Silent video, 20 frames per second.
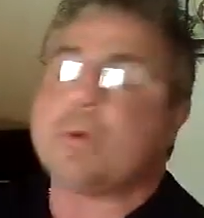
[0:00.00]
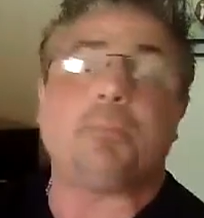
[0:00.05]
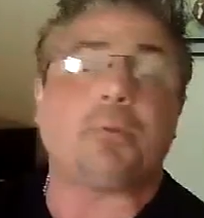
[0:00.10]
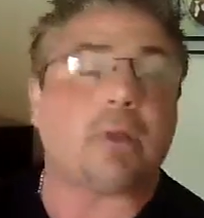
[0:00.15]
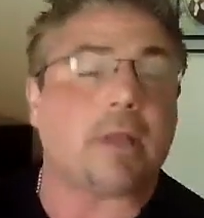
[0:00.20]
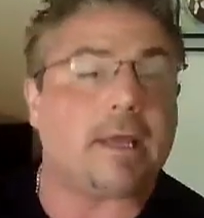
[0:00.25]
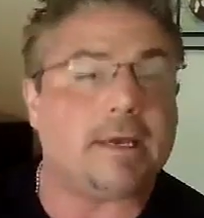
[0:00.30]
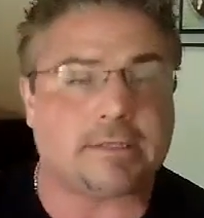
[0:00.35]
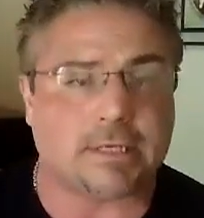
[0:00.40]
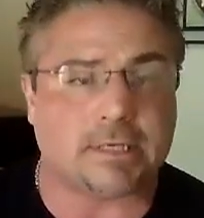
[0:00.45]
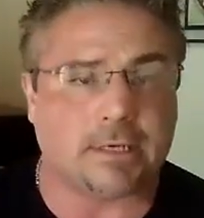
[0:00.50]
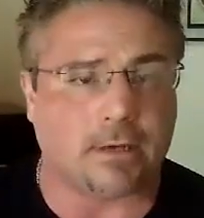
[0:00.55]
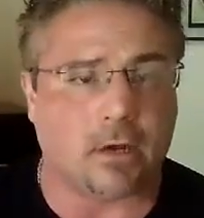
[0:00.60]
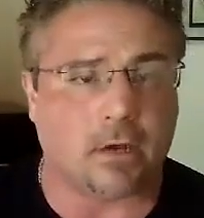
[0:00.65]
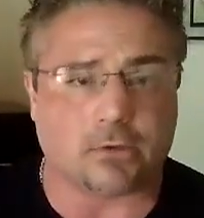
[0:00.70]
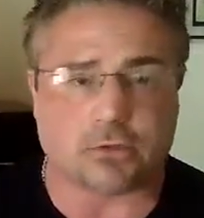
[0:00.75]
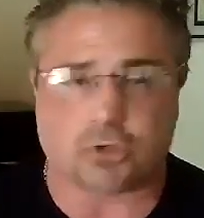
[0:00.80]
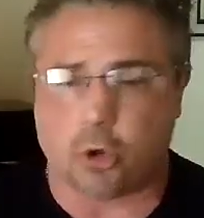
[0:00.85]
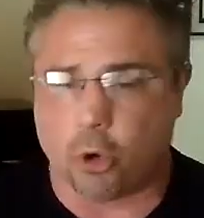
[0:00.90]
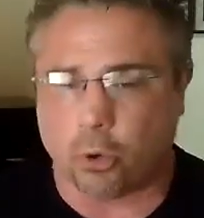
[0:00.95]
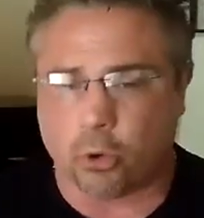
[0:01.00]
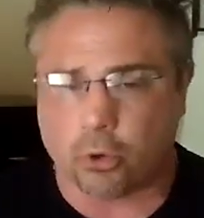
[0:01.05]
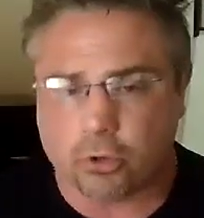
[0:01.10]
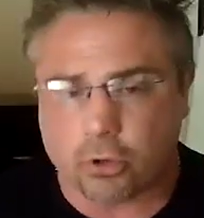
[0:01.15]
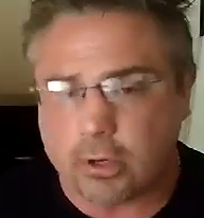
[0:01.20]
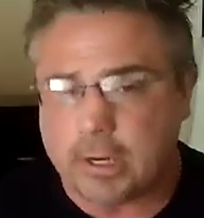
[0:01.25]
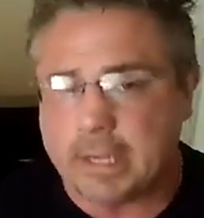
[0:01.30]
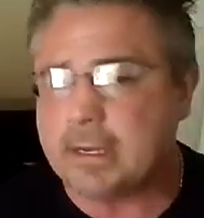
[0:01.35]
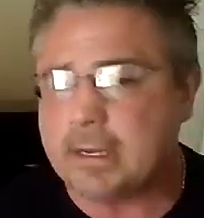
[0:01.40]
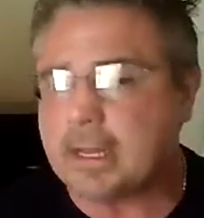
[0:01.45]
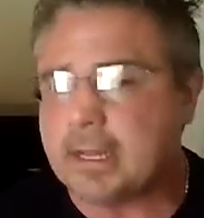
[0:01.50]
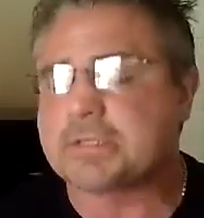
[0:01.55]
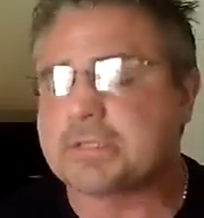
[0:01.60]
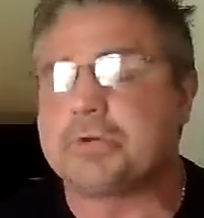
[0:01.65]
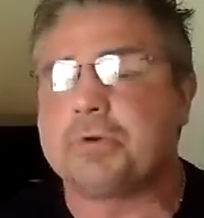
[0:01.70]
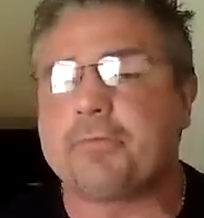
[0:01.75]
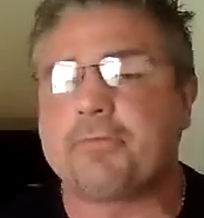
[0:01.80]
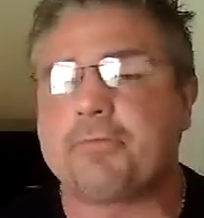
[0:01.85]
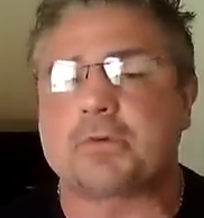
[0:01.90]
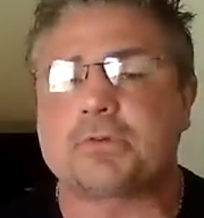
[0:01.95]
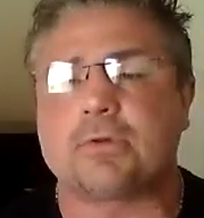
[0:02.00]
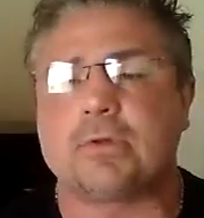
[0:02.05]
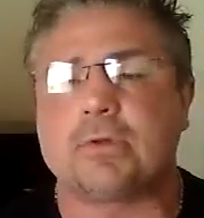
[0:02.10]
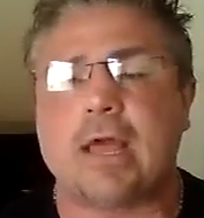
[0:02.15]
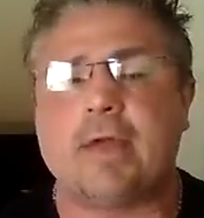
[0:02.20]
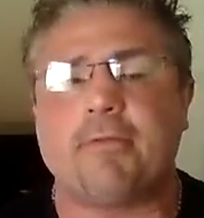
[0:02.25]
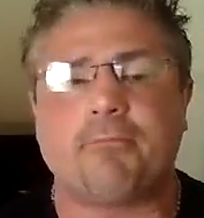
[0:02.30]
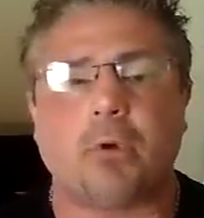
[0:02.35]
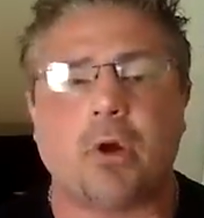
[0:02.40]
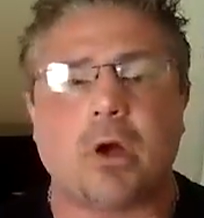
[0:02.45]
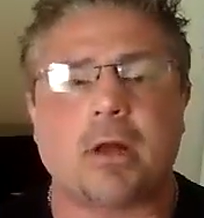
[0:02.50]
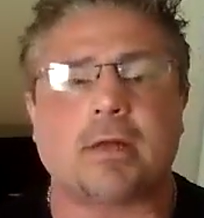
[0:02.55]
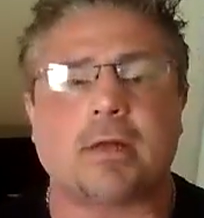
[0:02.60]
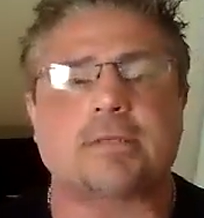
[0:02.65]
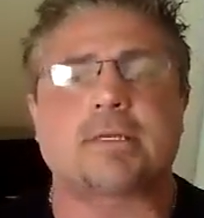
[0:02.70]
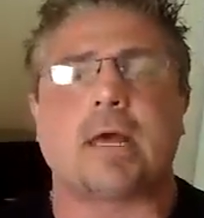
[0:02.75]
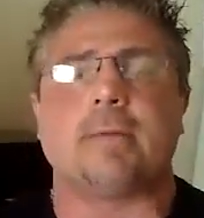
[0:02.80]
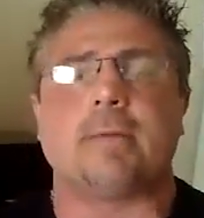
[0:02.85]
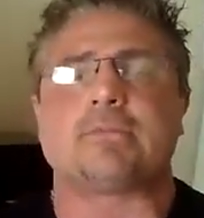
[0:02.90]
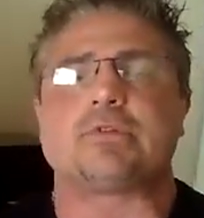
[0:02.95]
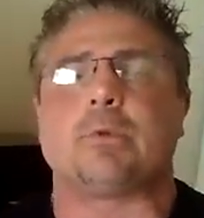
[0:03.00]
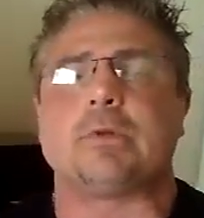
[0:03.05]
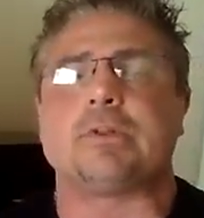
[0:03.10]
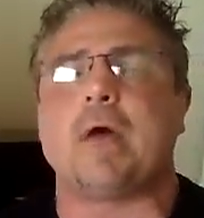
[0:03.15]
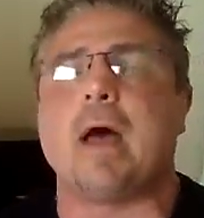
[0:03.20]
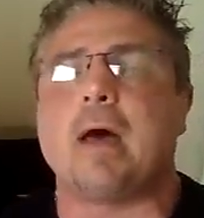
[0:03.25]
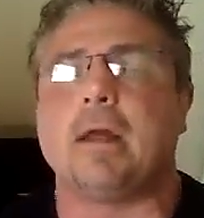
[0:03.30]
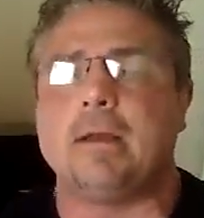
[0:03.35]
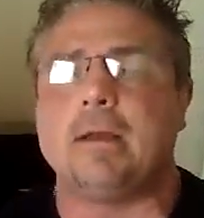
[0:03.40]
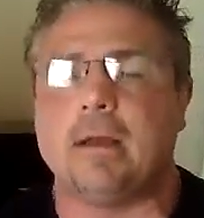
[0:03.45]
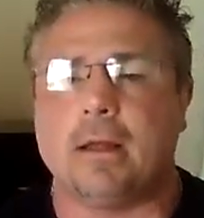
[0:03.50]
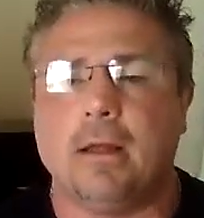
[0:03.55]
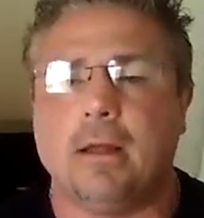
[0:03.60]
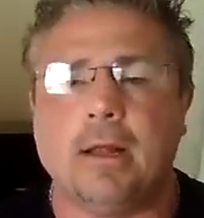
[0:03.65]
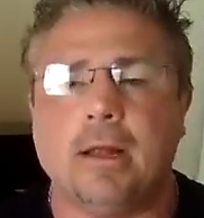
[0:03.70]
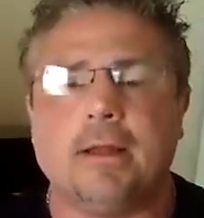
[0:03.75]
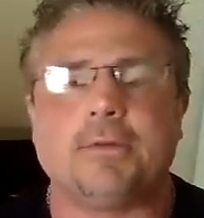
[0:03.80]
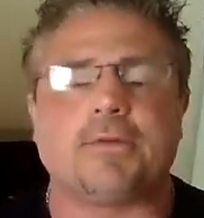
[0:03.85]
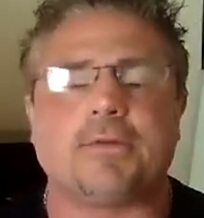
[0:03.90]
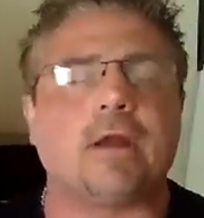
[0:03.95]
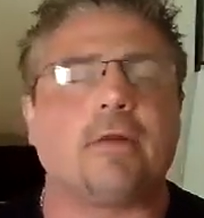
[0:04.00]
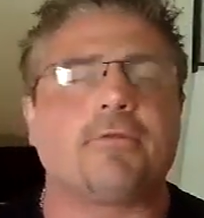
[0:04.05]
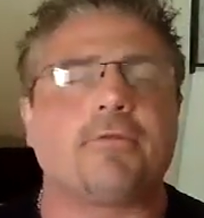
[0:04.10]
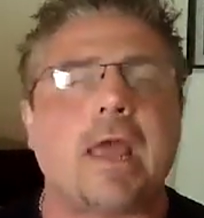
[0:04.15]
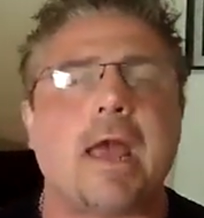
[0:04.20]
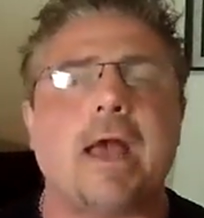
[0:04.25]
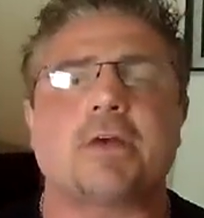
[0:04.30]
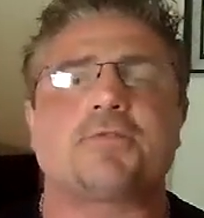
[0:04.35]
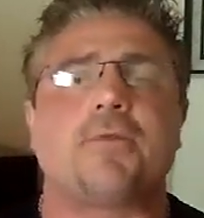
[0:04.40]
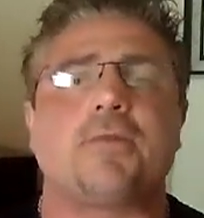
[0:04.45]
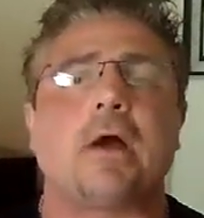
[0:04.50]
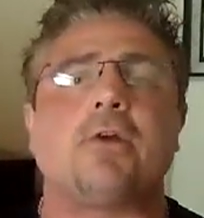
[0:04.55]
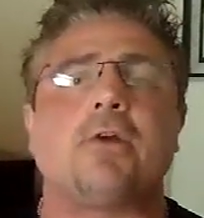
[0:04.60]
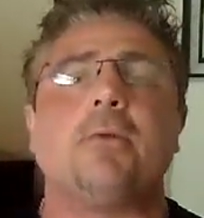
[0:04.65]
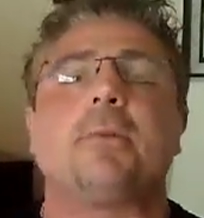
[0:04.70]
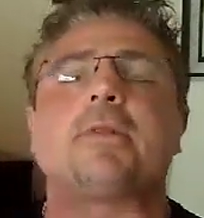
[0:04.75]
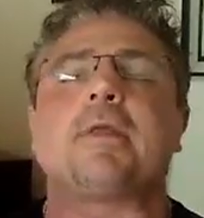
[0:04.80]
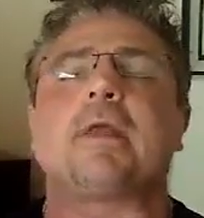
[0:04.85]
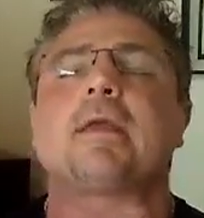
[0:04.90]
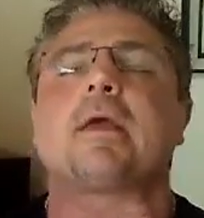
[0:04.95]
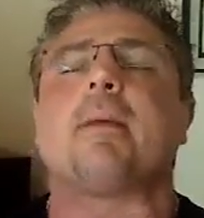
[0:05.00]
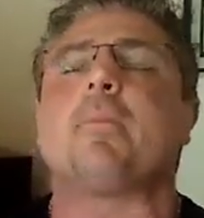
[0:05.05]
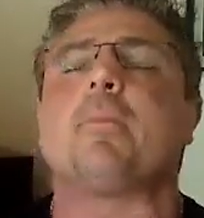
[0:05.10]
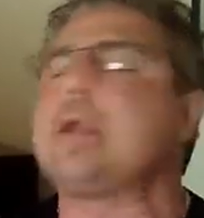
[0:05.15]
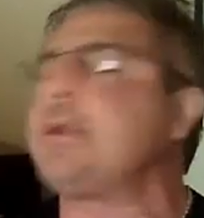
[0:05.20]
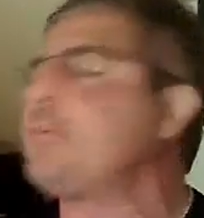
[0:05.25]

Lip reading: replacing those. Older index universal life products comes with ton of cash value, but they come with